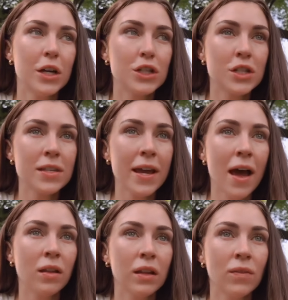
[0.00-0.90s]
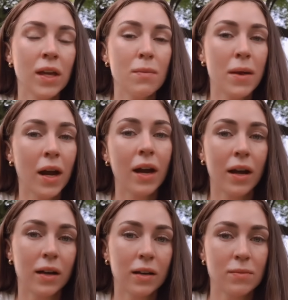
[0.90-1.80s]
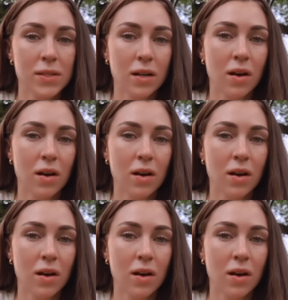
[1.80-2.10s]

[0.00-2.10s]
Just like how living in America comes at a